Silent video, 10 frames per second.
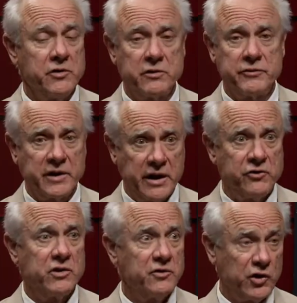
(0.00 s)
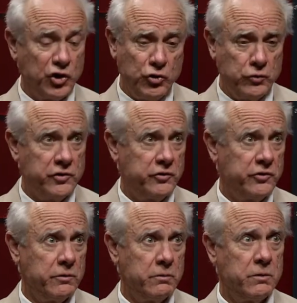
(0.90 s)
gentrification oh, yeah. is a huge
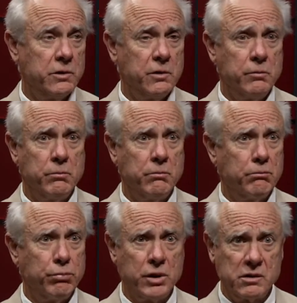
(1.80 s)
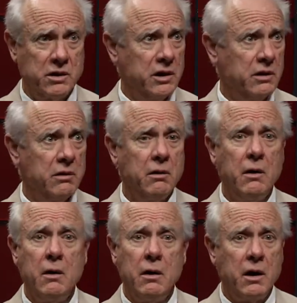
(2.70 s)
issue. You know, Brooklyn,
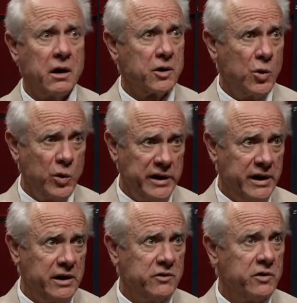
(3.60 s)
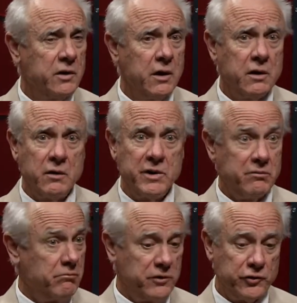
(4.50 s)
uh, Queens. I
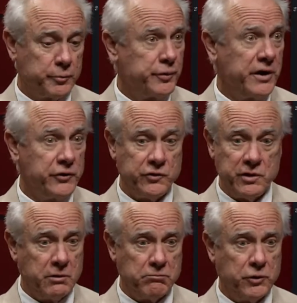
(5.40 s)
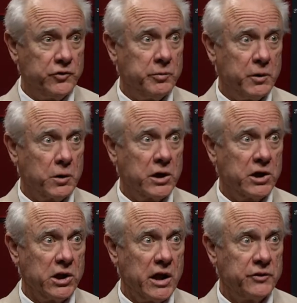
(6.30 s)
mean, these Harlem. are places that used to be working
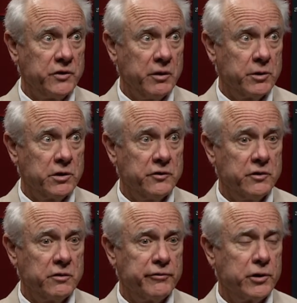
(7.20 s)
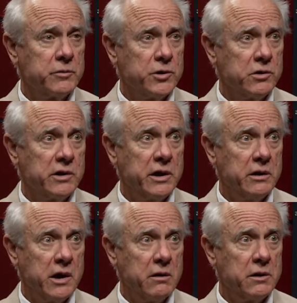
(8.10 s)
class neighborhoods and affordable, and
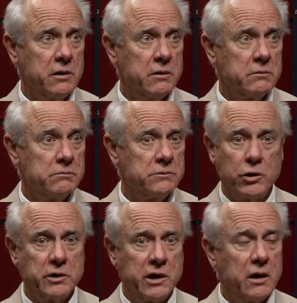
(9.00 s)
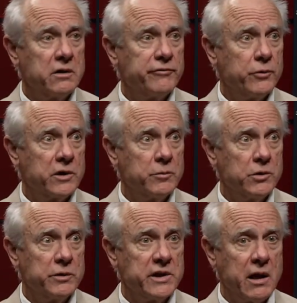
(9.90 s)
now they're totally unaffordable
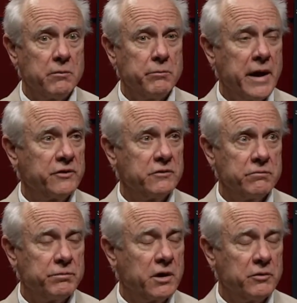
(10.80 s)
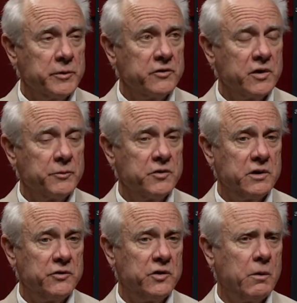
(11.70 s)
without massive government
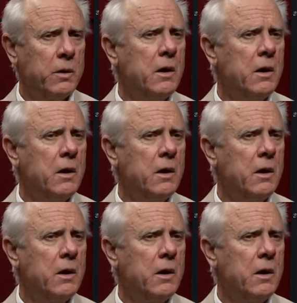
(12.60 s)
subsidies. So